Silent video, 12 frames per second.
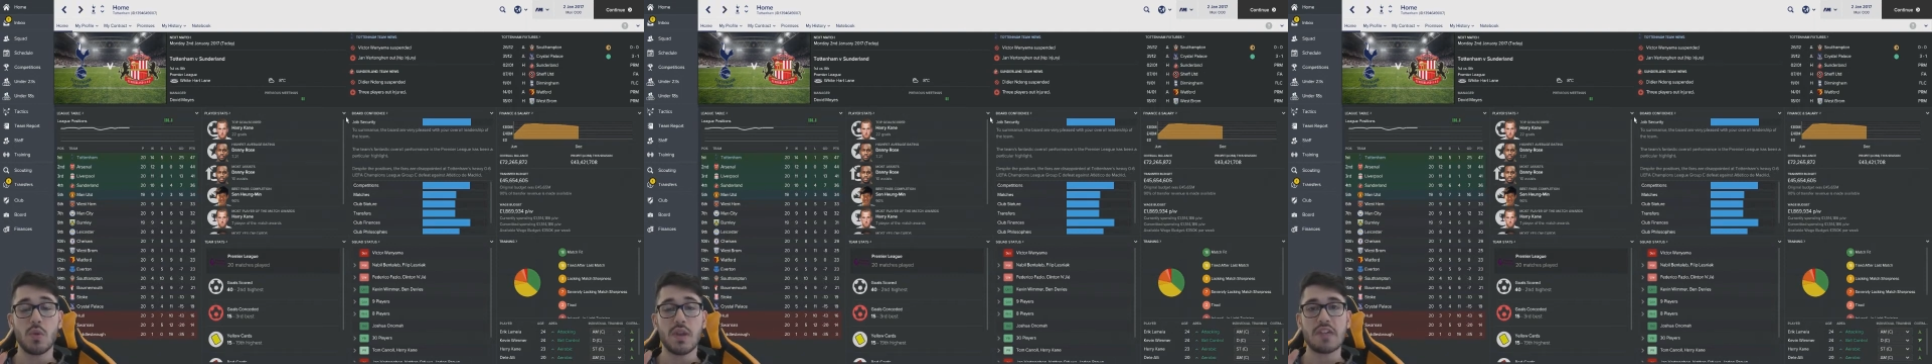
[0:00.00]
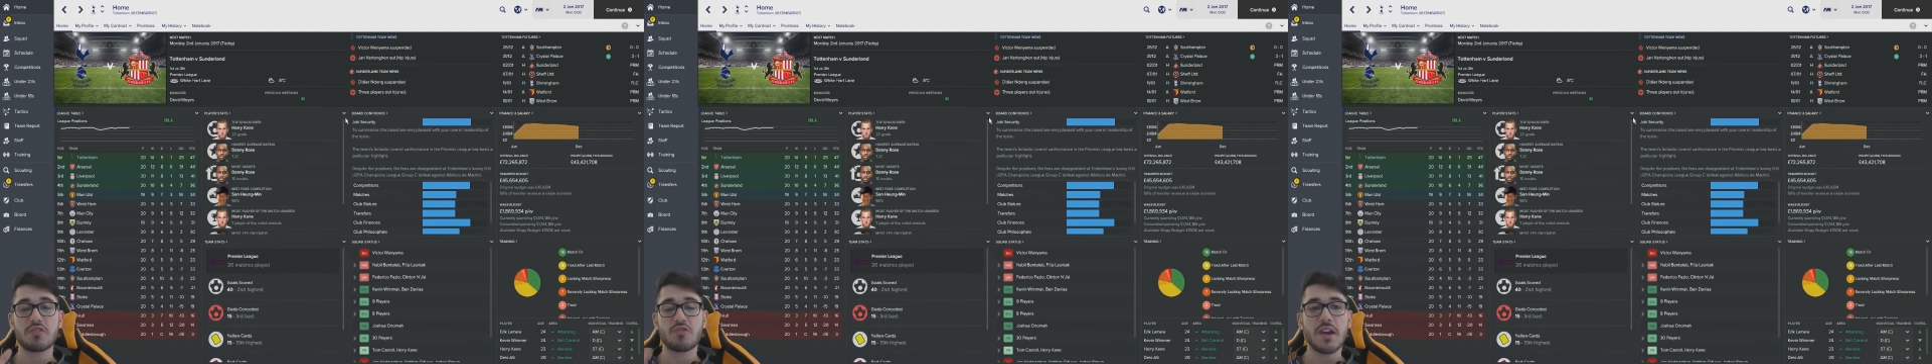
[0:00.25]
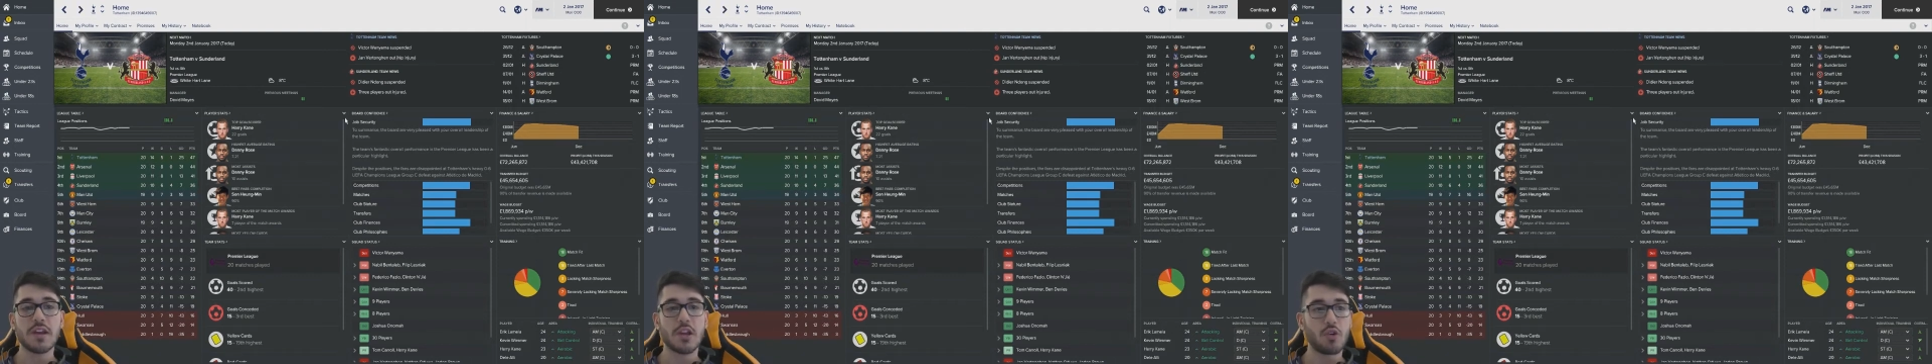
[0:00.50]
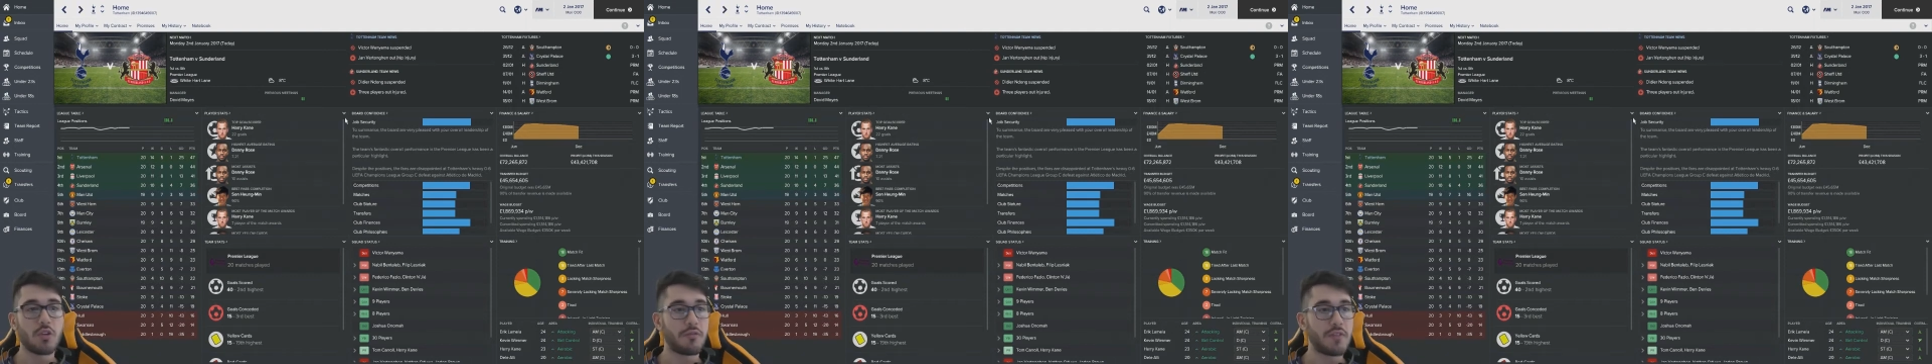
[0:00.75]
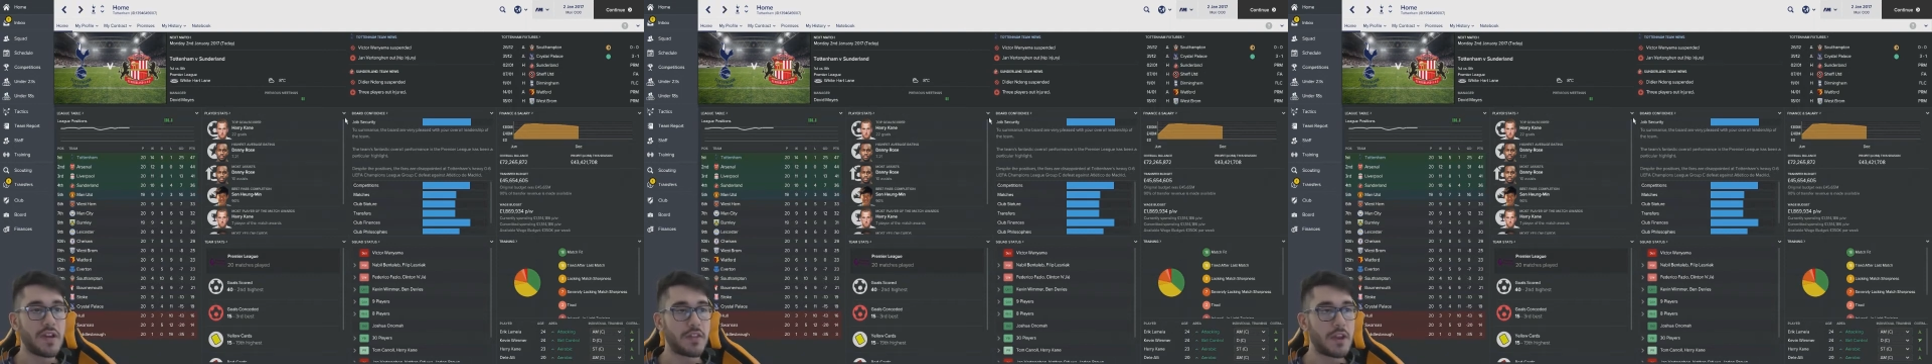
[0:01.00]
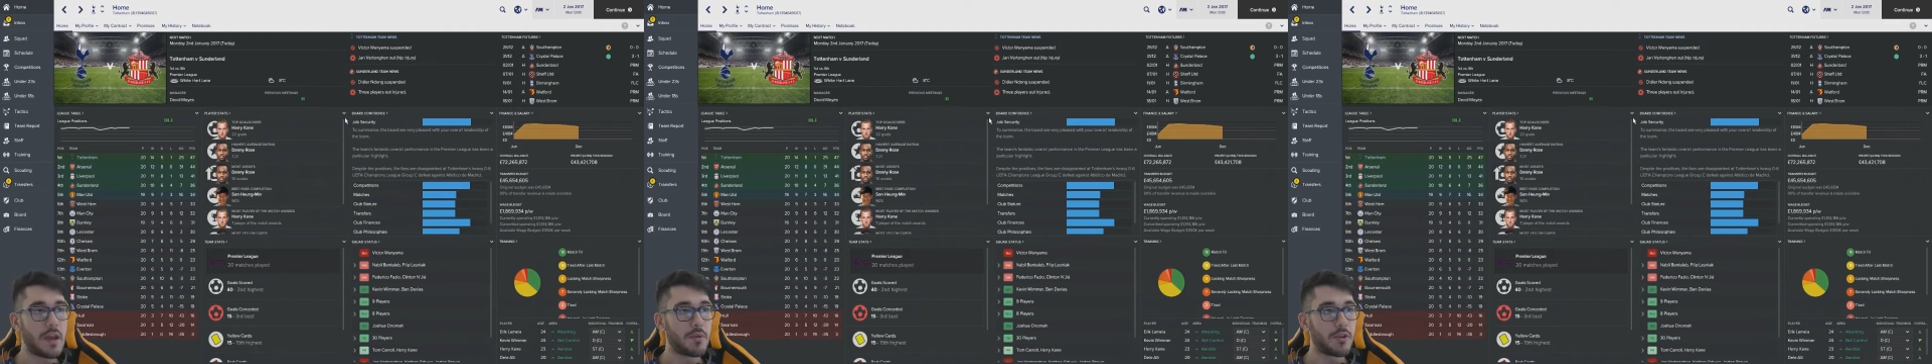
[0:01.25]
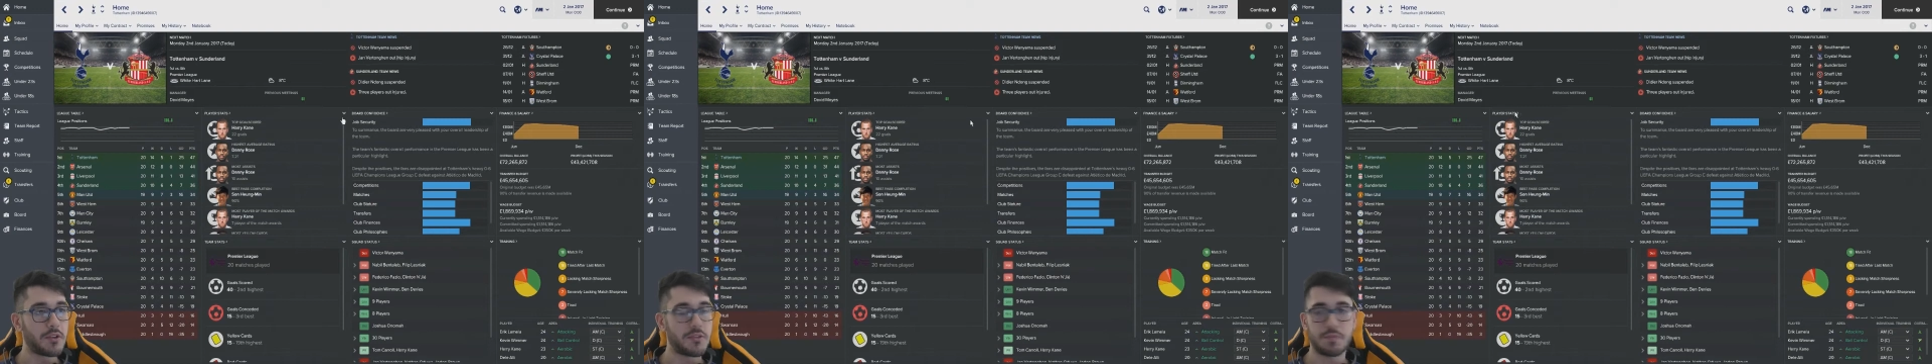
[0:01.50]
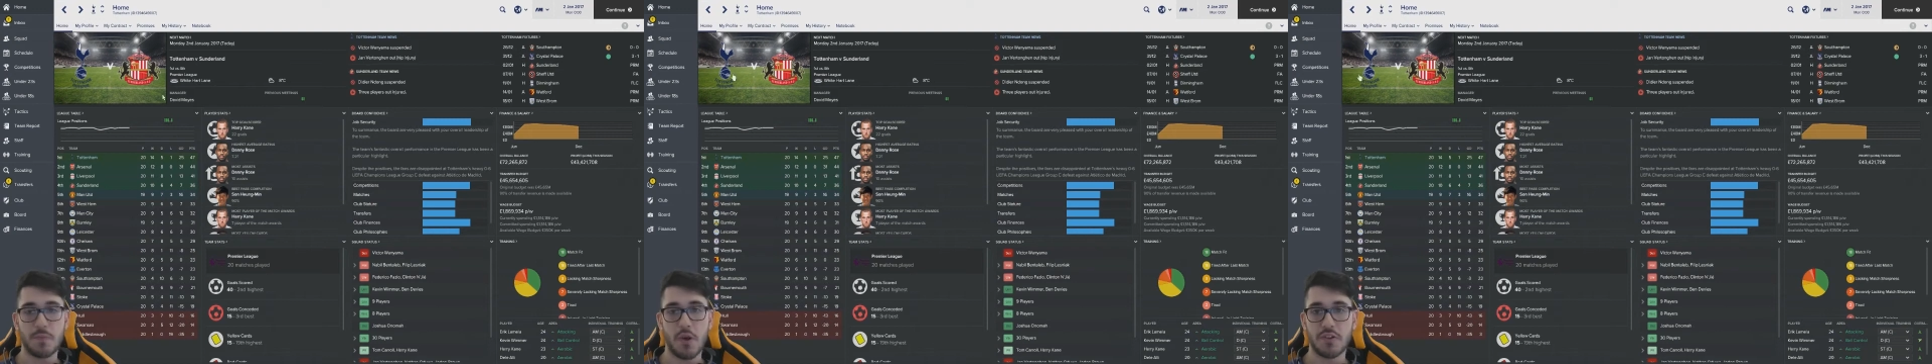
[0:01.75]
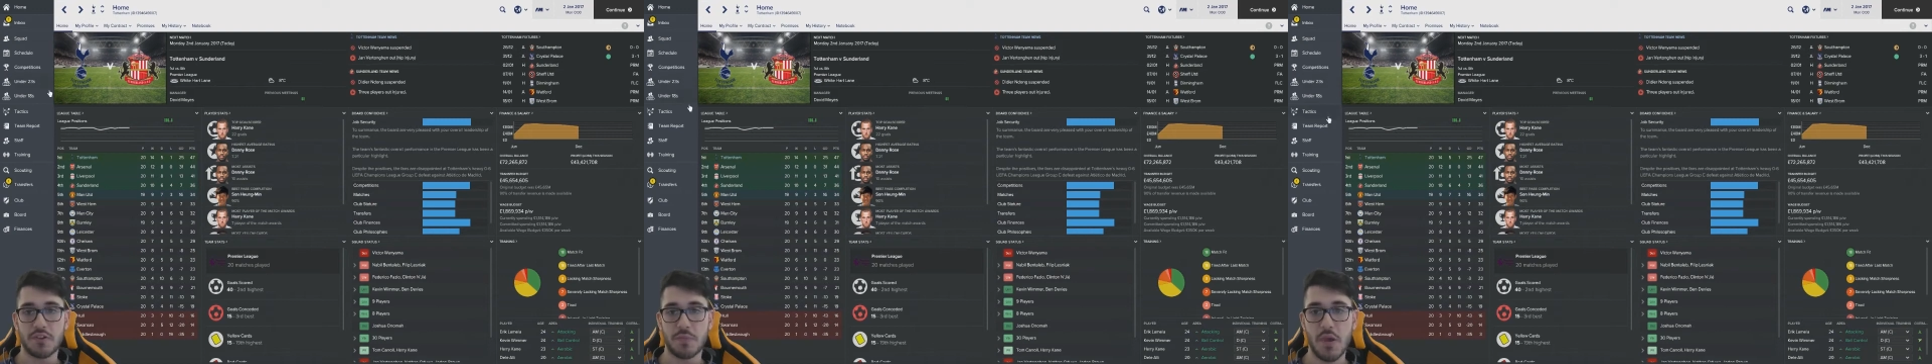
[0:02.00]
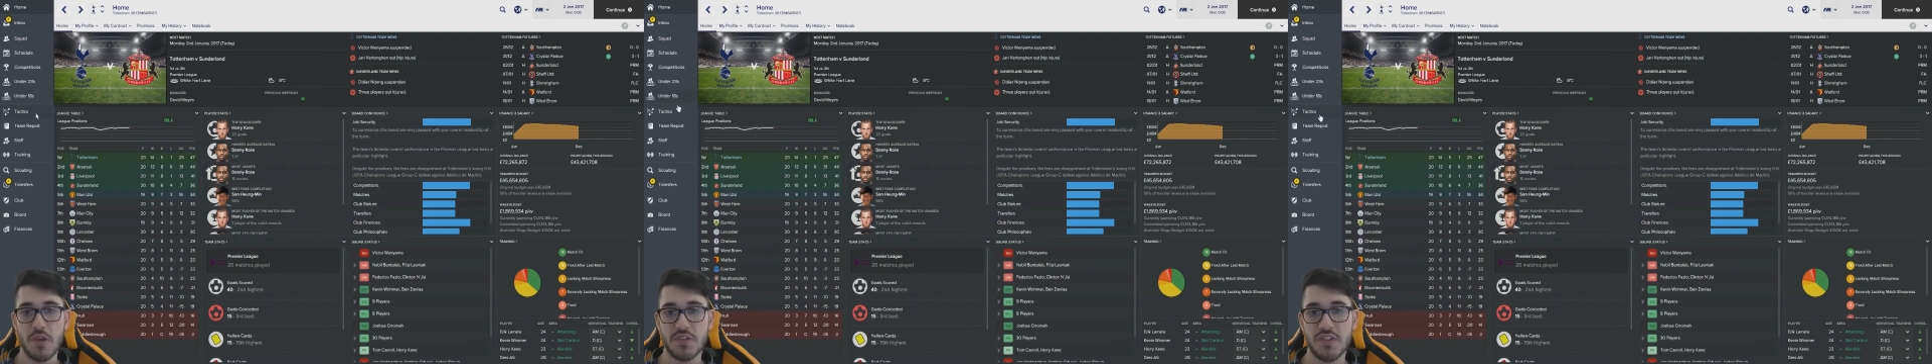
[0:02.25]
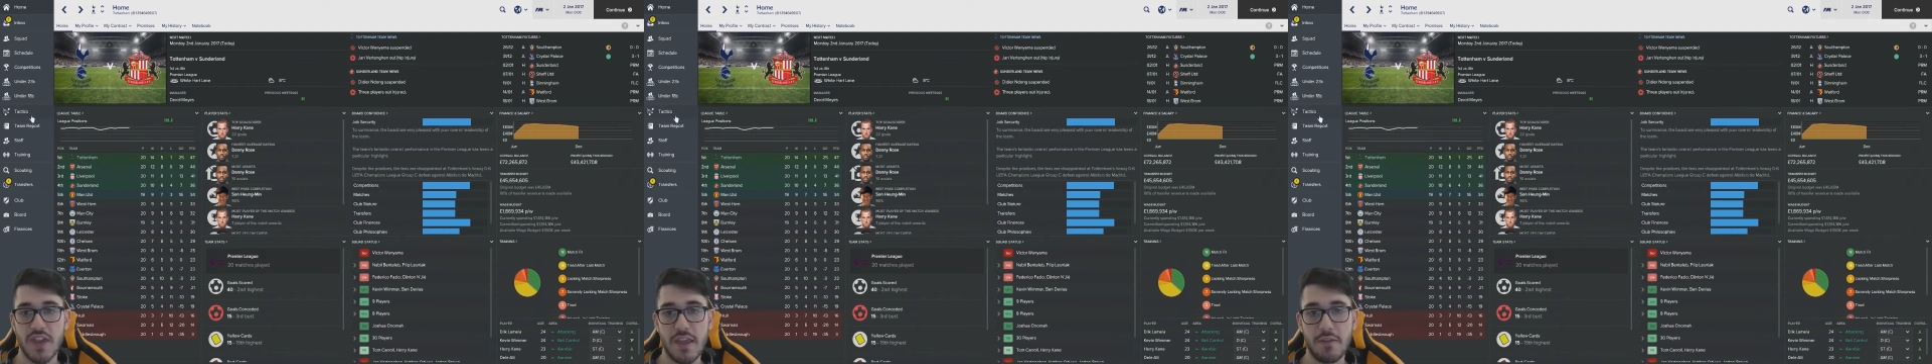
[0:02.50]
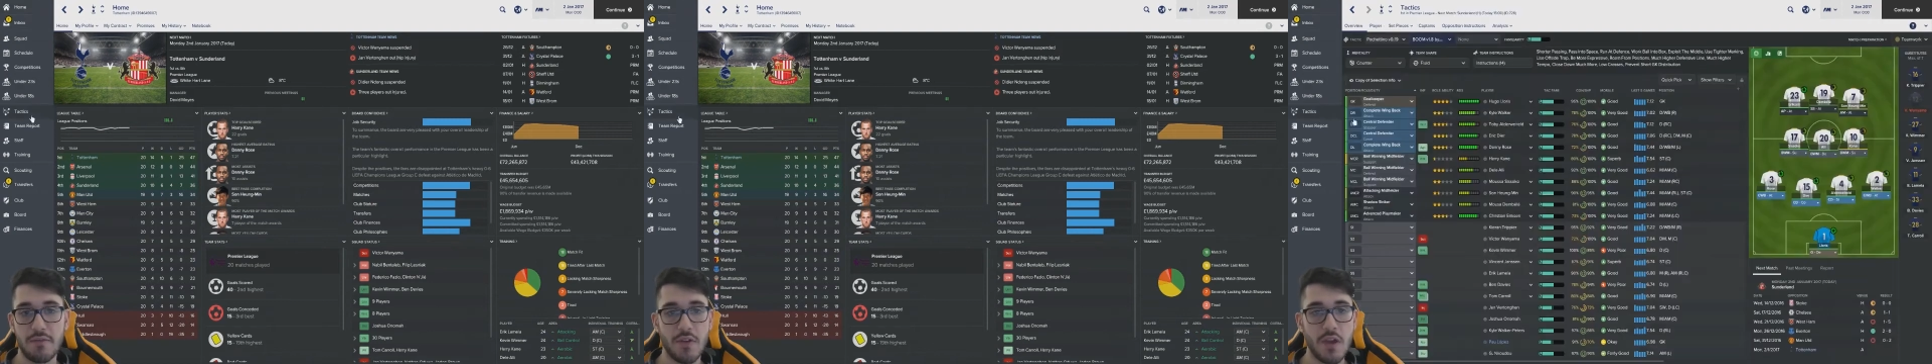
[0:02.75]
let's try and ignore the fact that I'm on a Spurs save.